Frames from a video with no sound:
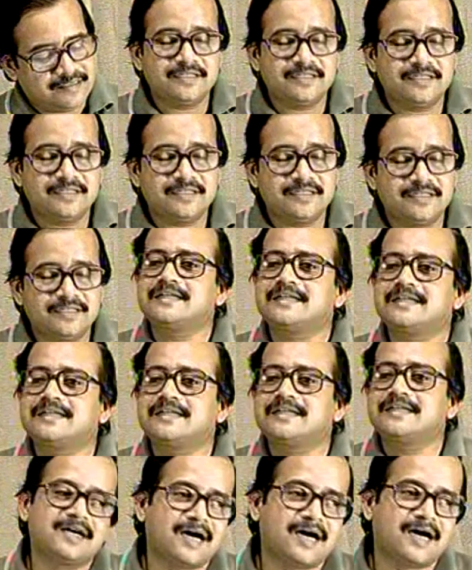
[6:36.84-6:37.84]
thing is that that's
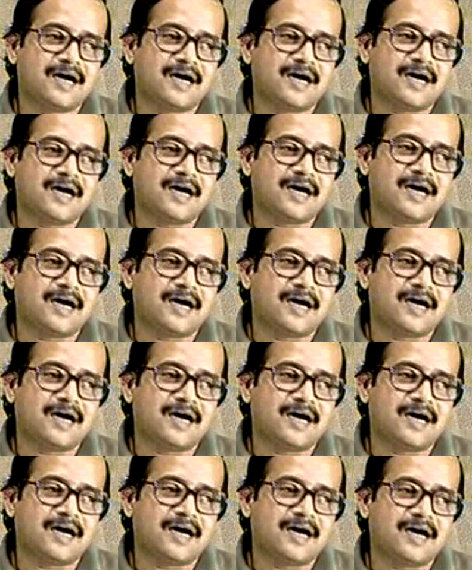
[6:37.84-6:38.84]
something undesired.
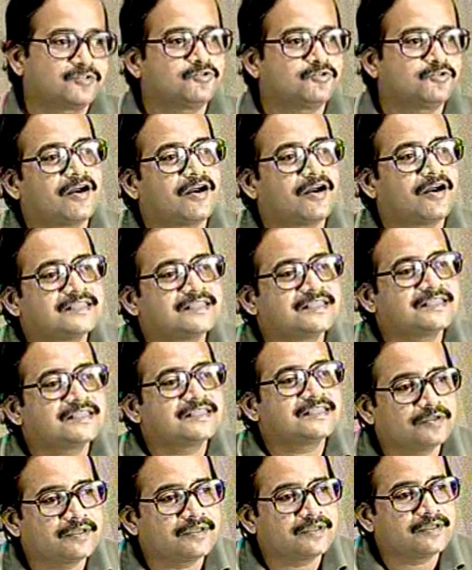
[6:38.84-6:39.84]
But so long as they are
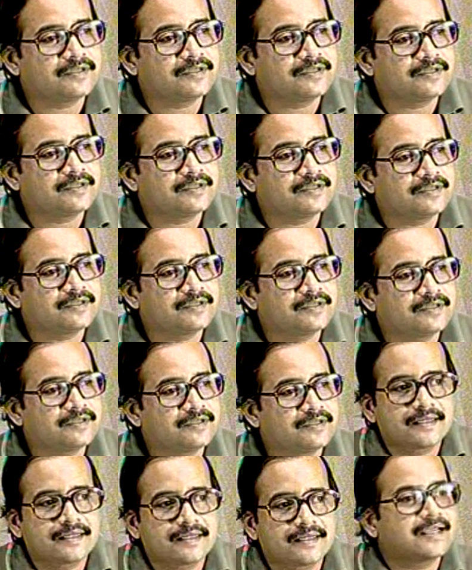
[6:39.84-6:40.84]
both narrowband, the
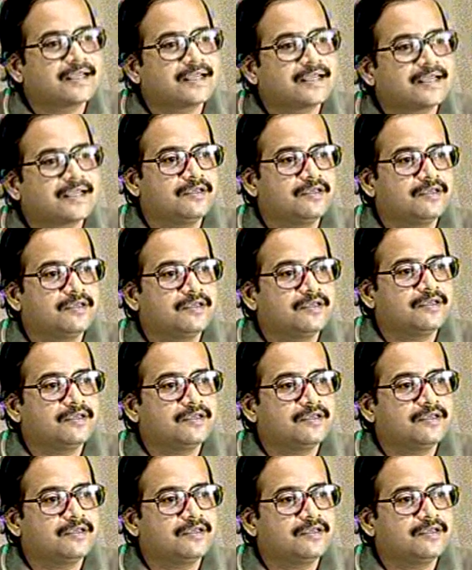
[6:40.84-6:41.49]
technique can be used.